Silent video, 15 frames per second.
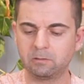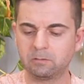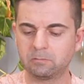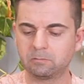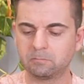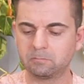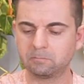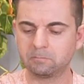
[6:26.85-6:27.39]

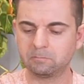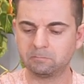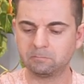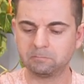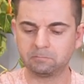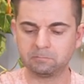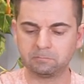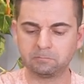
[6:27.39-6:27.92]

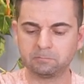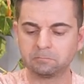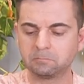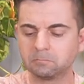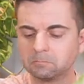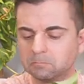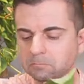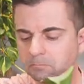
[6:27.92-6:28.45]

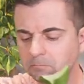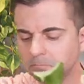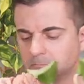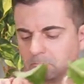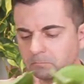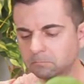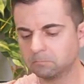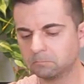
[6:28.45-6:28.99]

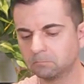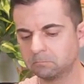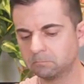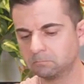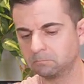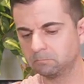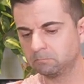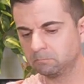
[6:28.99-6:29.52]

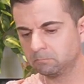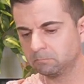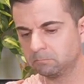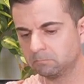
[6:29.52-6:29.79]
Nobody speaks.